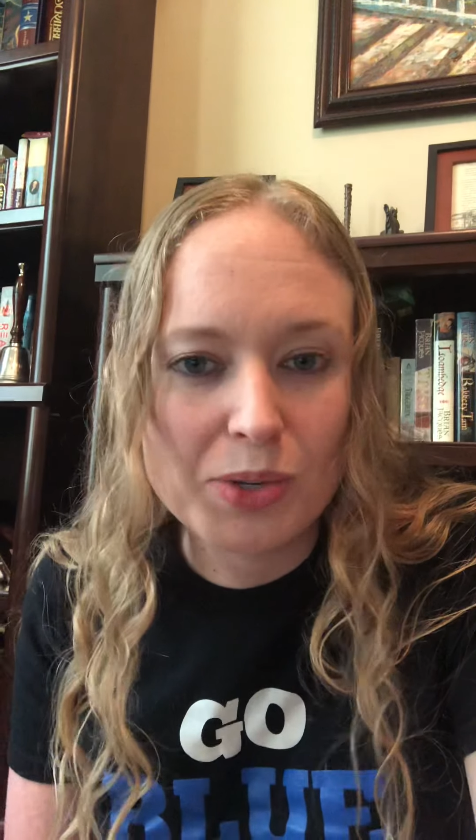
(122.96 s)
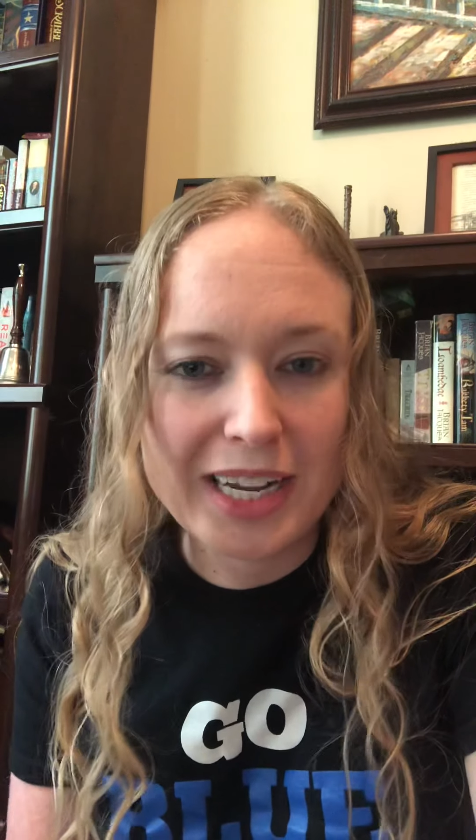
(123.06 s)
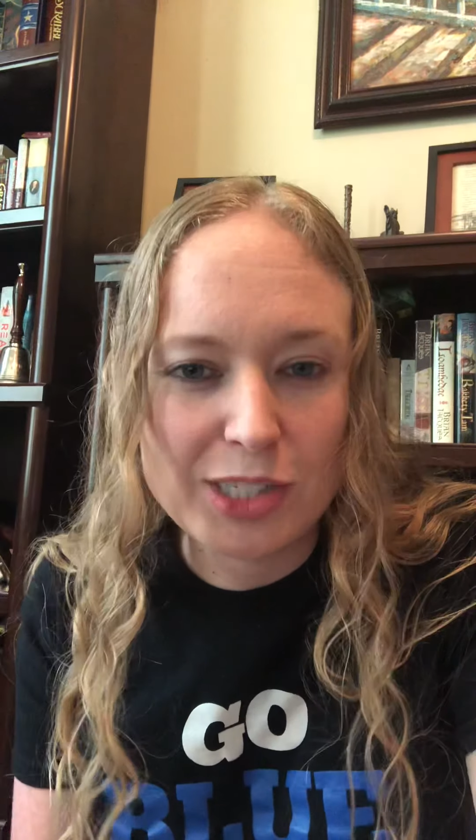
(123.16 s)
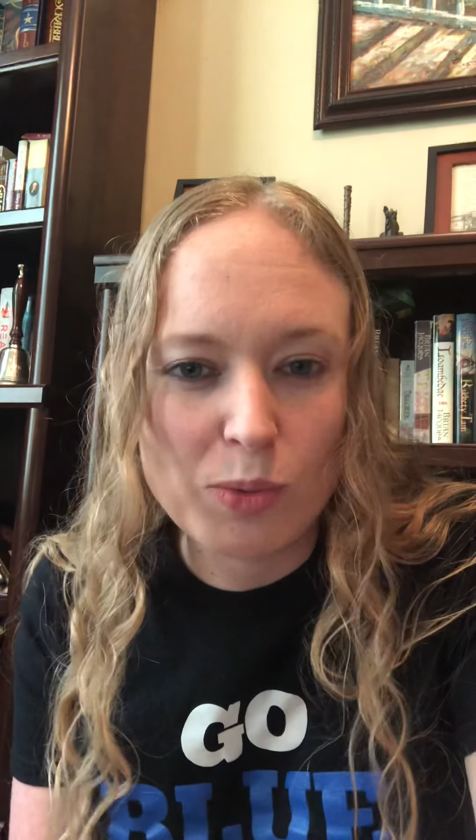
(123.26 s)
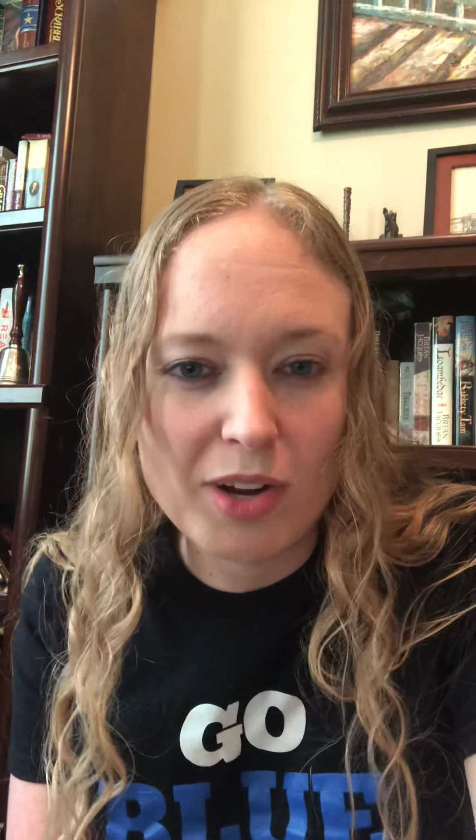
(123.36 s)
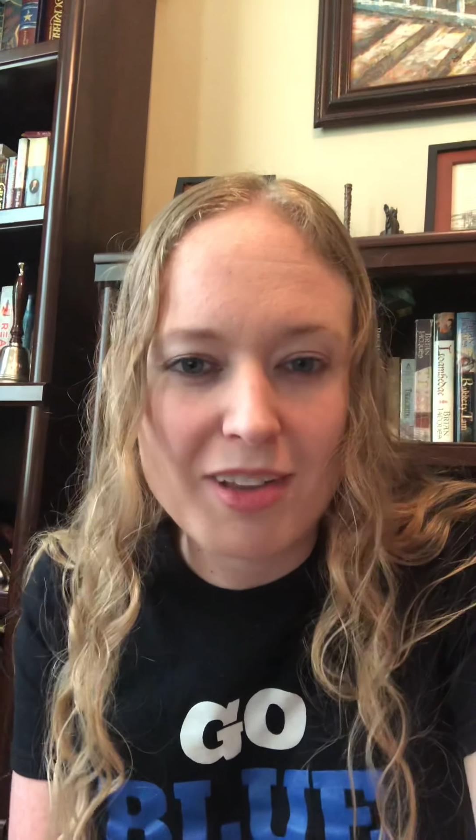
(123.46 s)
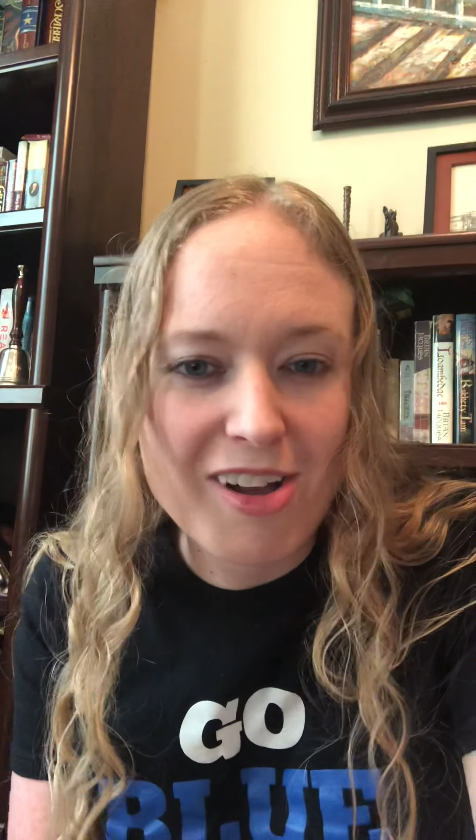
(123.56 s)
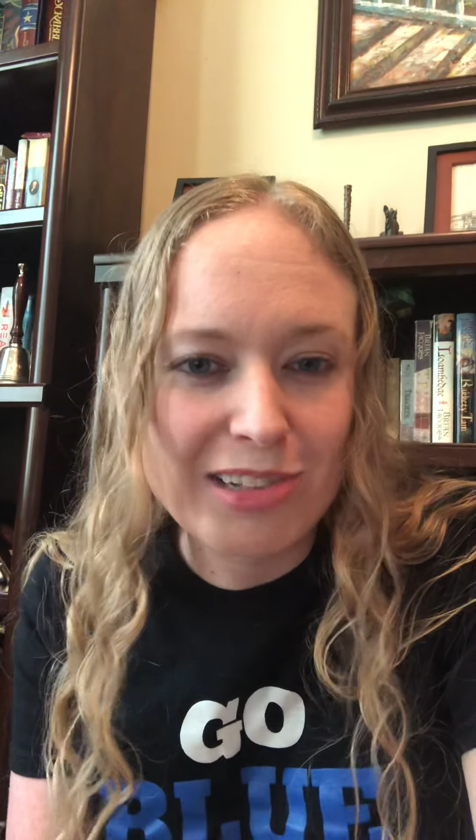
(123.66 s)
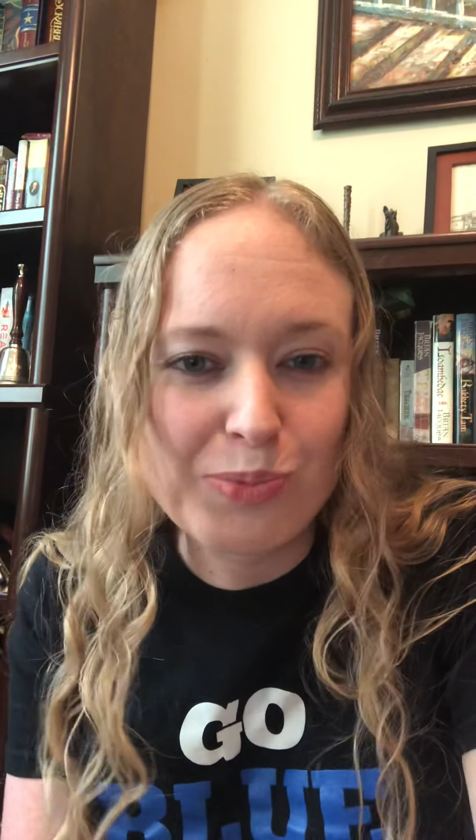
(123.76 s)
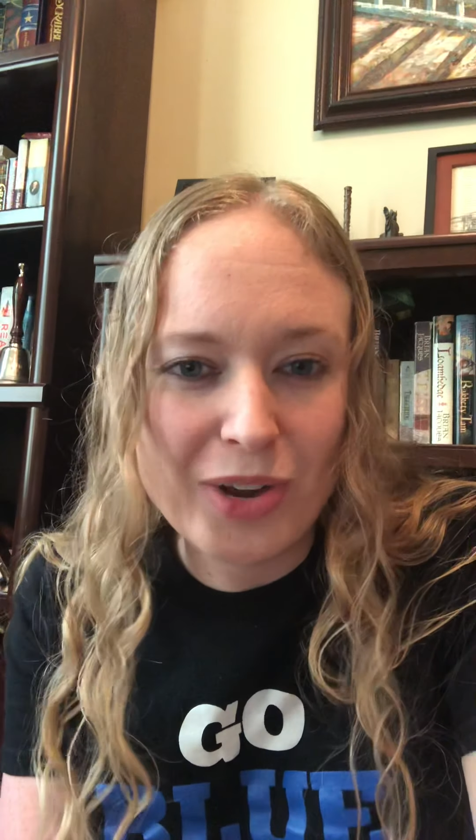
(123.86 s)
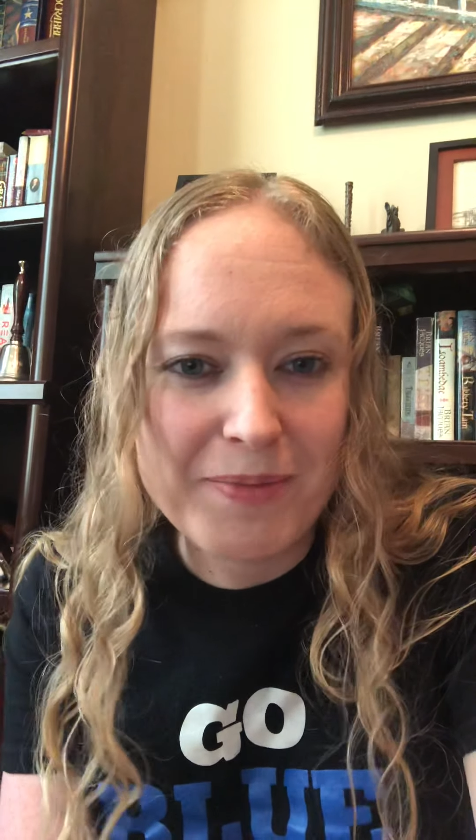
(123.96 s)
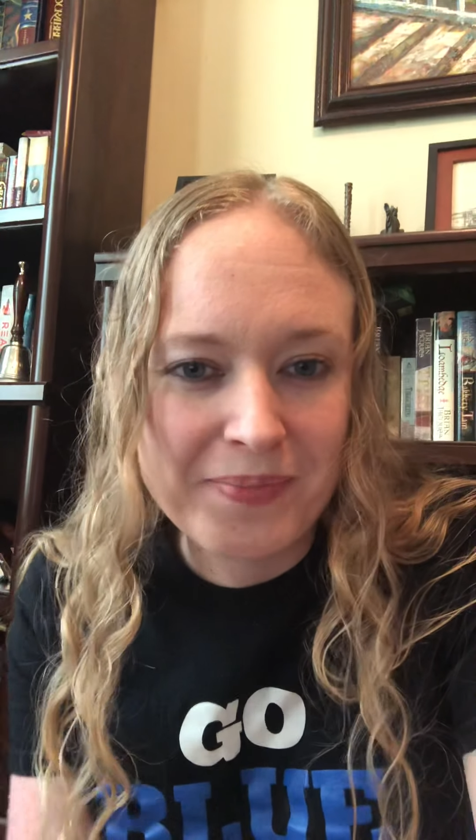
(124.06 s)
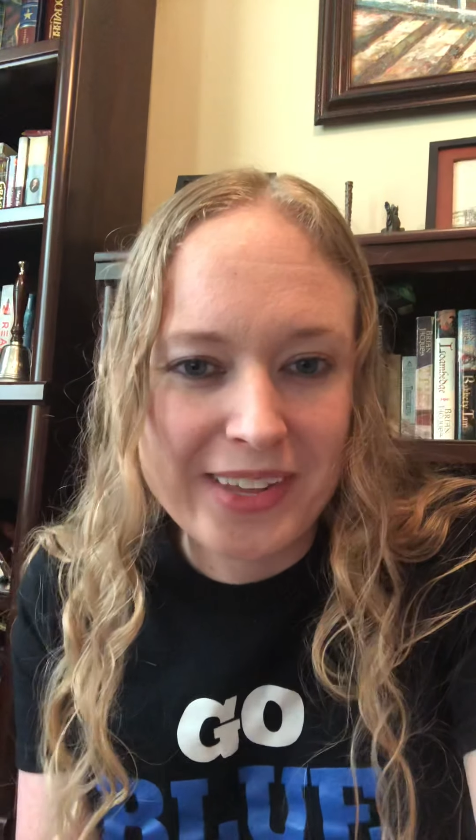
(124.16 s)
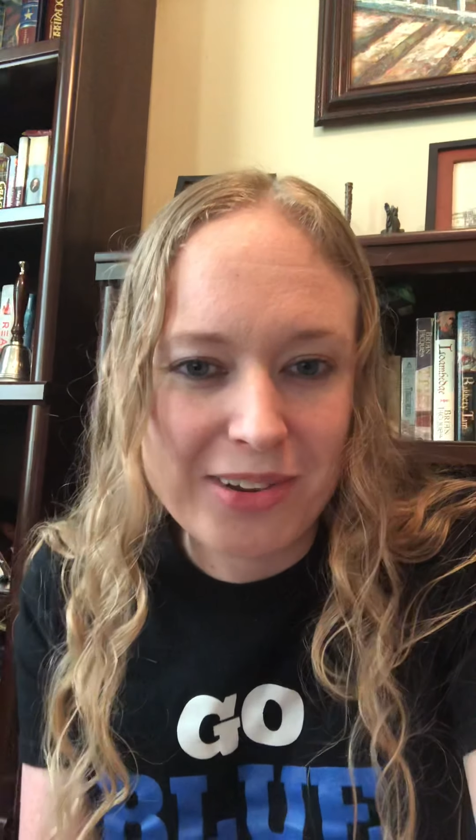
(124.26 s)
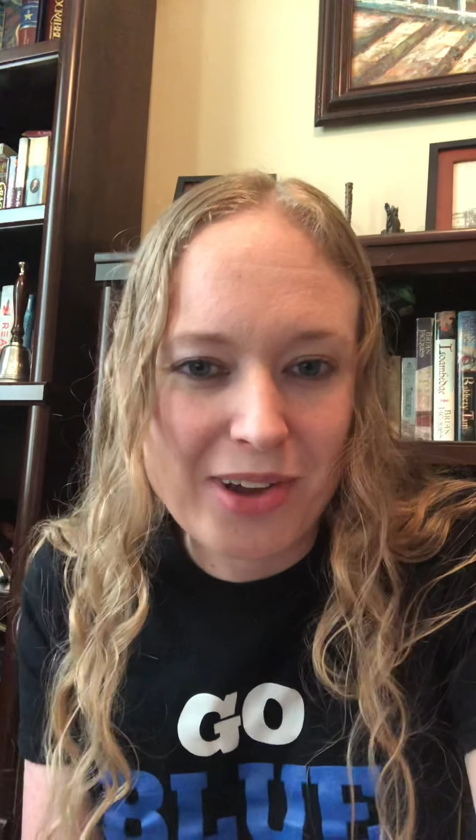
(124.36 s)
days worth all in one.
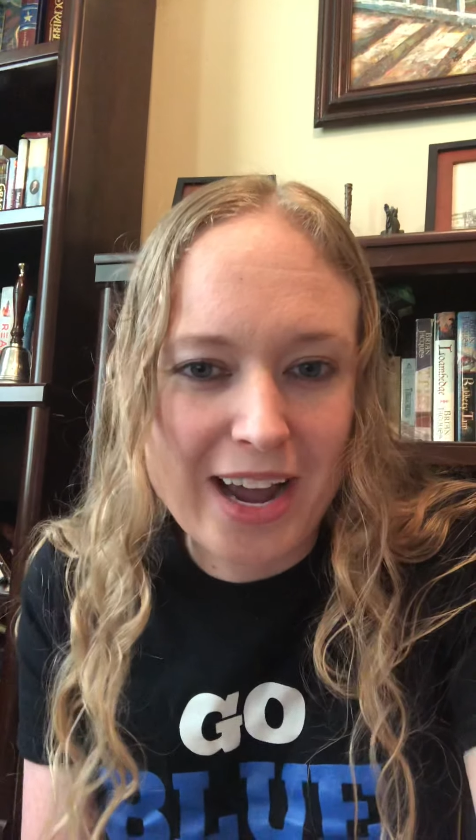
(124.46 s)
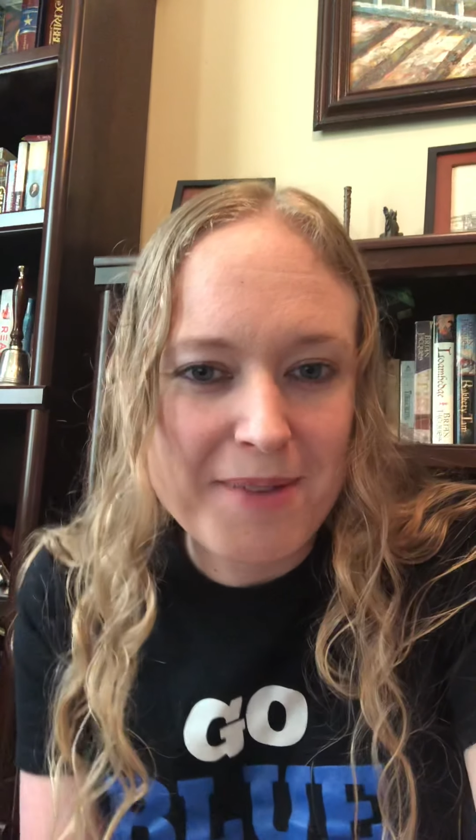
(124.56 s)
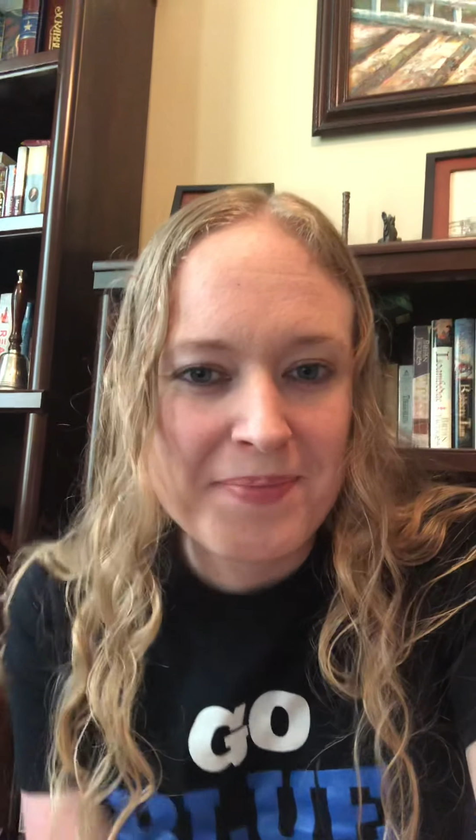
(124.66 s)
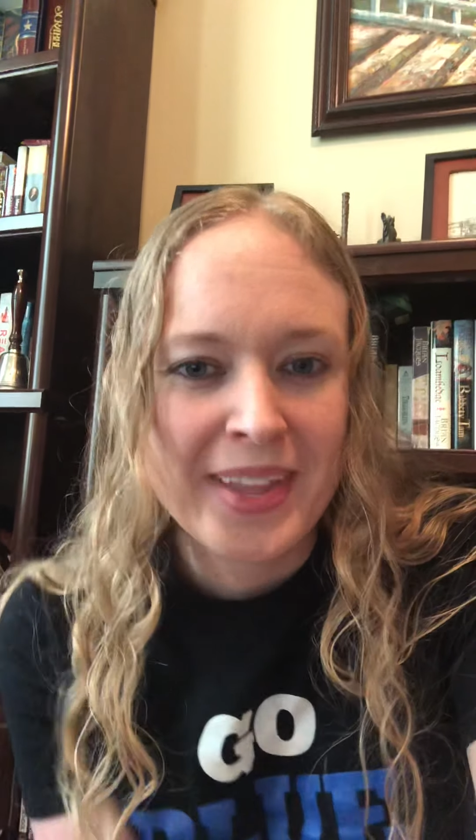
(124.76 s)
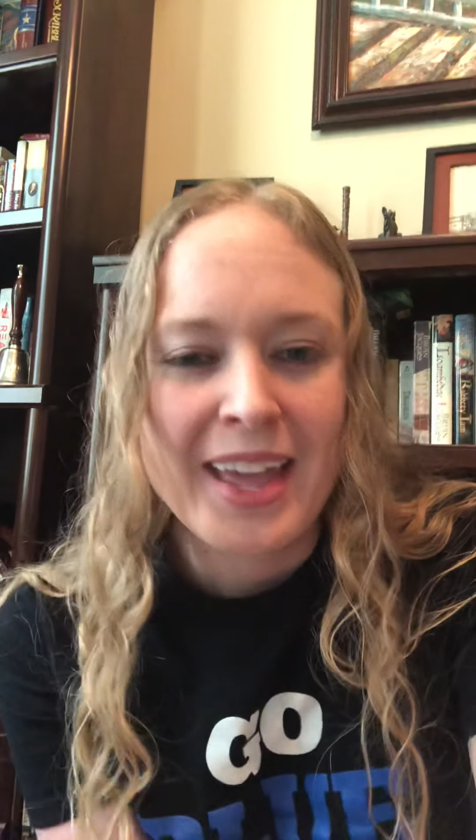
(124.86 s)
Okay,